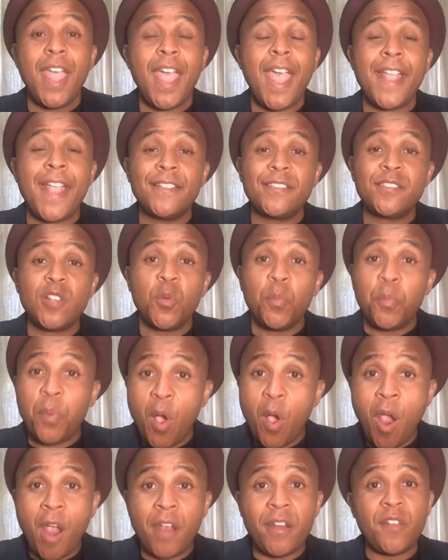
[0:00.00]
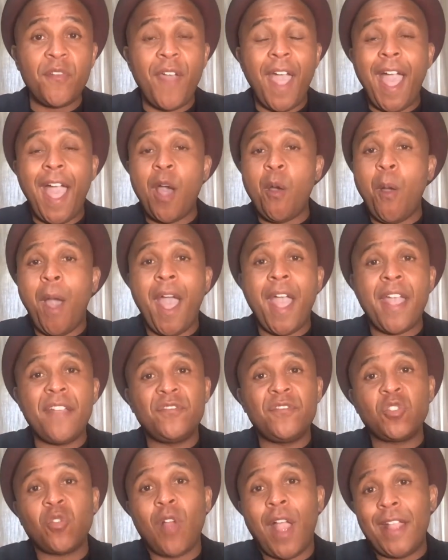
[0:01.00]
And so part of how
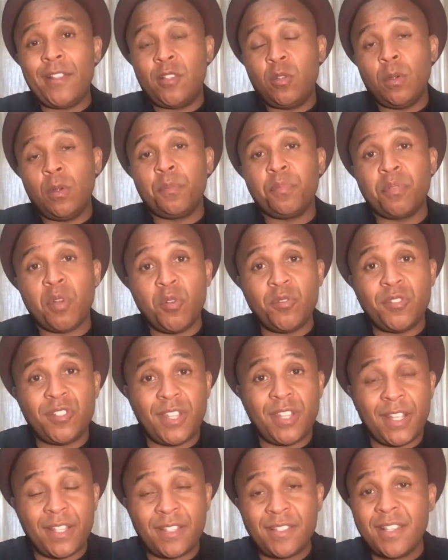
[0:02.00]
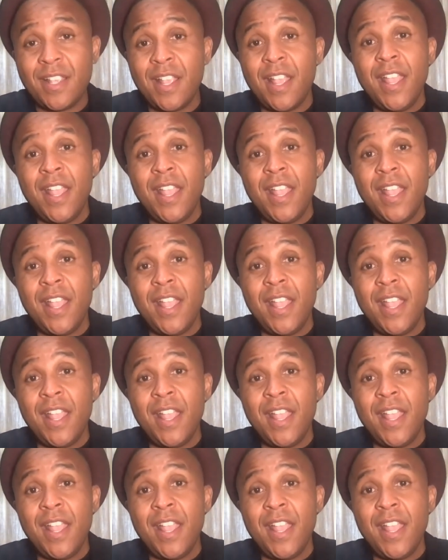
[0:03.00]
I've tried to approach this